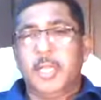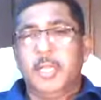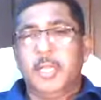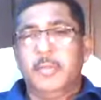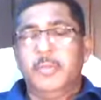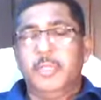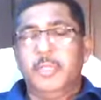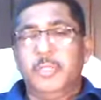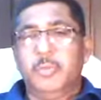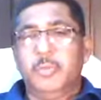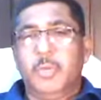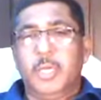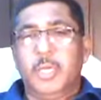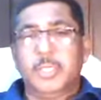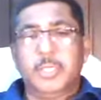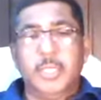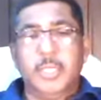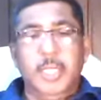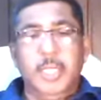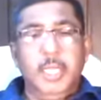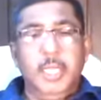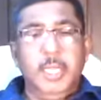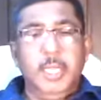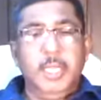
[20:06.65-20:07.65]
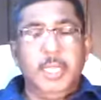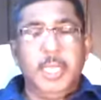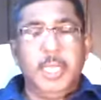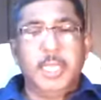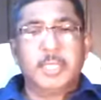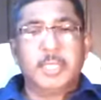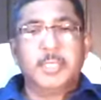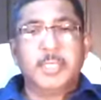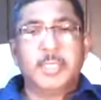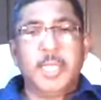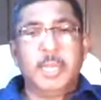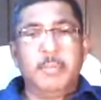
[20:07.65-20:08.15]
which was
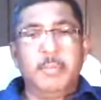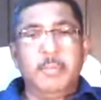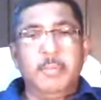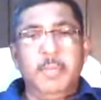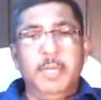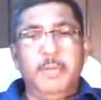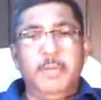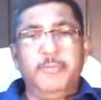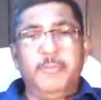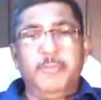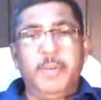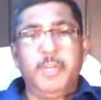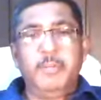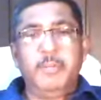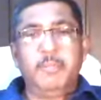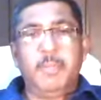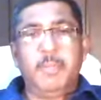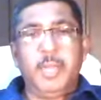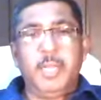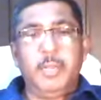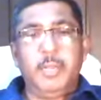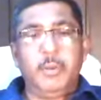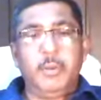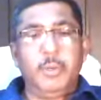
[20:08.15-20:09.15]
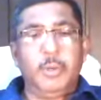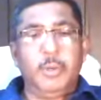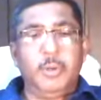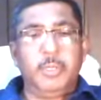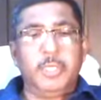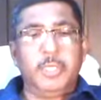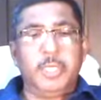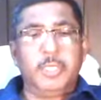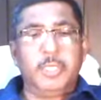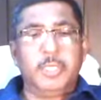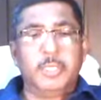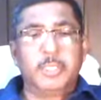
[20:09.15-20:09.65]
exemplified by our Lord
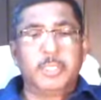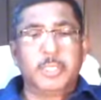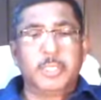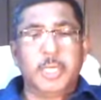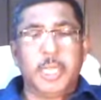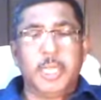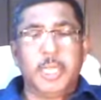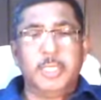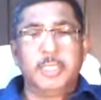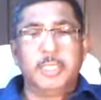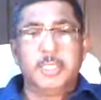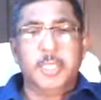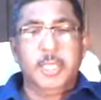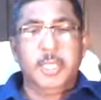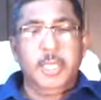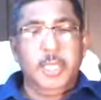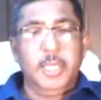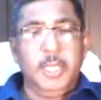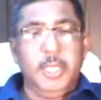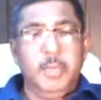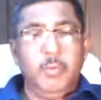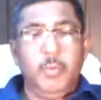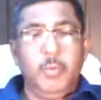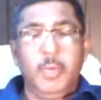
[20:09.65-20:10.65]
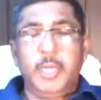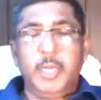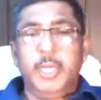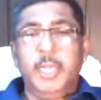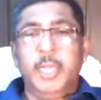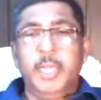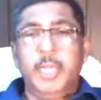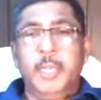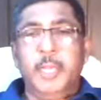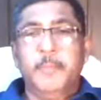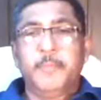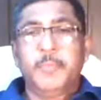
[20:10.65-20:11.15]
Jesus Christ when
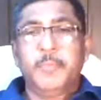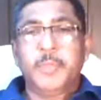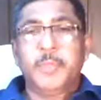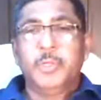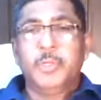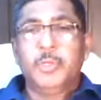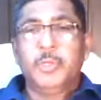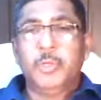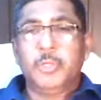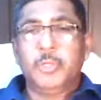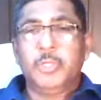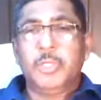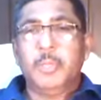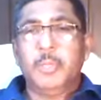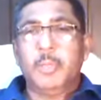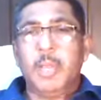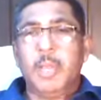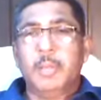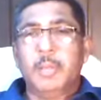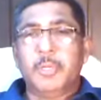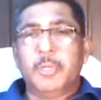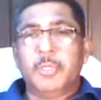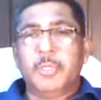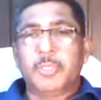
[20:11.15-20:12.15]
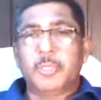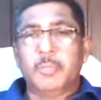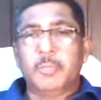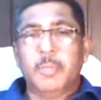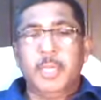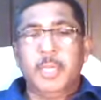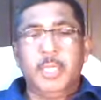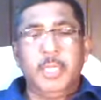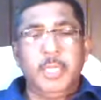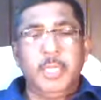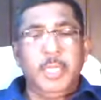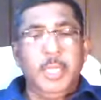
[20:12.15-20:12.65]
he took the baptism
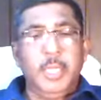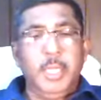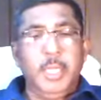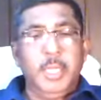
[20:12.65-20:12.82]
by,